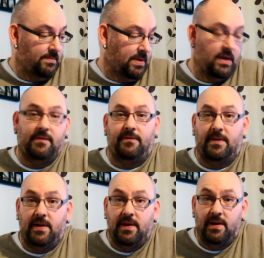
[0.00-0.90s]
but if
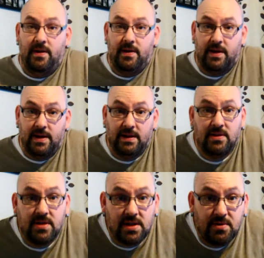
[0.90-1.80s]

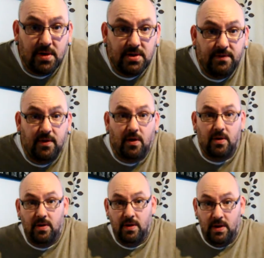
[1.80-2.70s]
Canadian Sasquatch, if
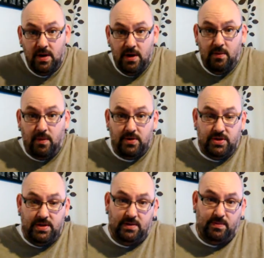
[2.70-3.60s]
you're
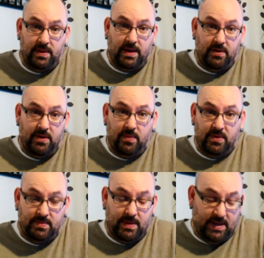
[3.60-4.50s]
watching this one, I know you
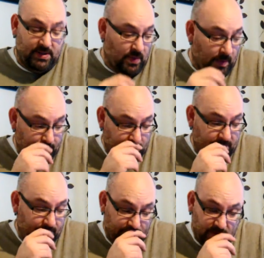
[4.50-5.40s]
watched my last one
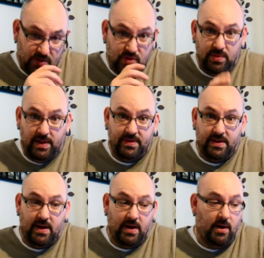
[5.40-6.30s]
because you left
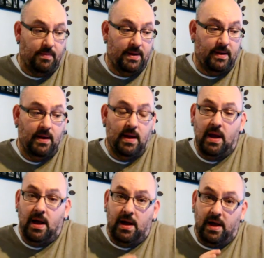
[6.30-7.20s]
a comment.
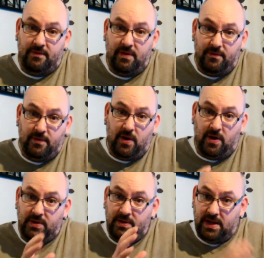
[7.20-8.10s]
I've not
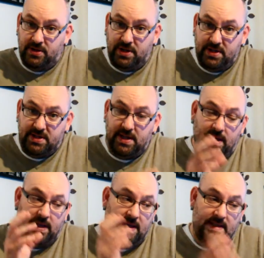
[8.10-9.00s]
forgotten, as you can
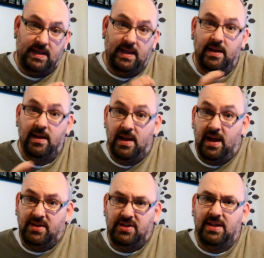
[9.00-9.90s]
see, it's here.
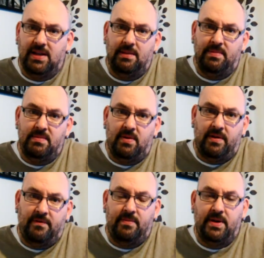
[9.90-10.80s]
I just need a little bit
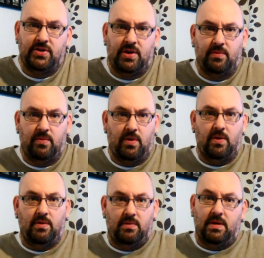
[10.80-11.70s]
more information on what
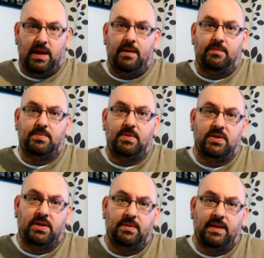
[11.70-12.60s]
I'm supposed
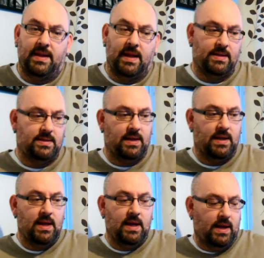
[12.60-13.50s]
to do with it next.
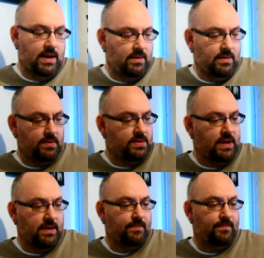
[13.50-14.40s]
I know it was
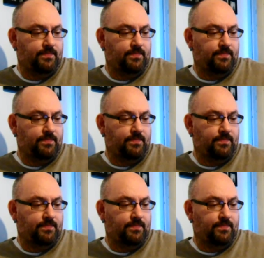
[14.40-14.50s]
a